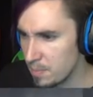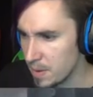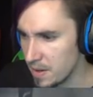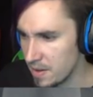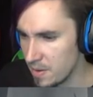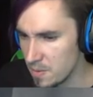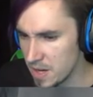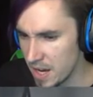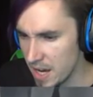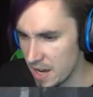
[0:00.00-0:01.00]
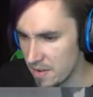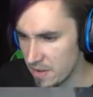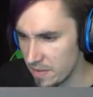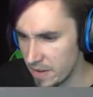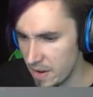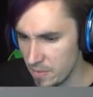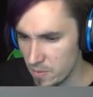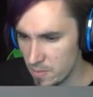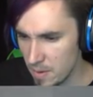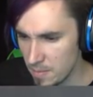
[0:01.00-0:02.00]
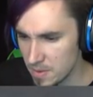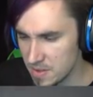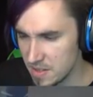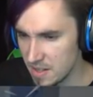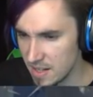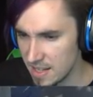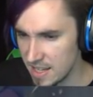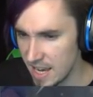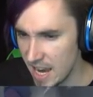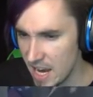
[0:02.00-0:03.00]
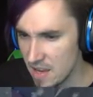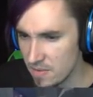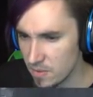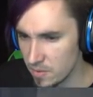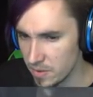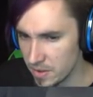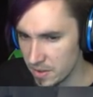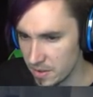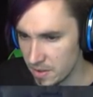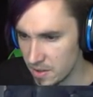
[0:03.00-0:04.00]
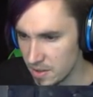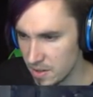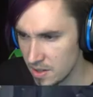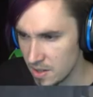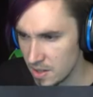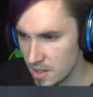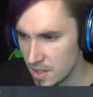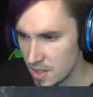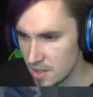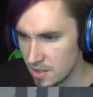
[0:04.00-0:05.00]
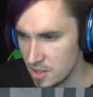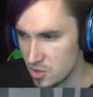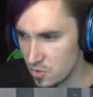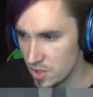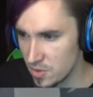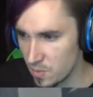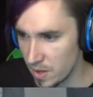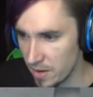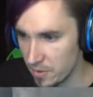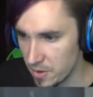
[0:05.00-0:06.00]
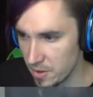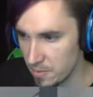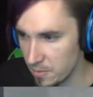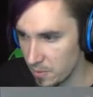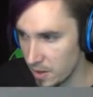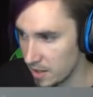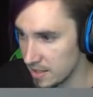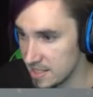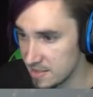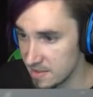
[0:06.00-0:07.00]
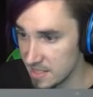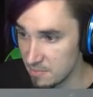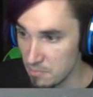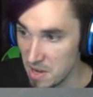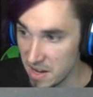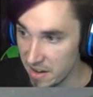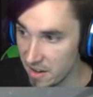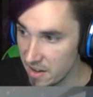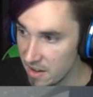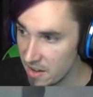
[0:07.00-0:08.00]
But no cave. I've never remembered seeing a cave over here. These trees weren't ever here before. Not these this many.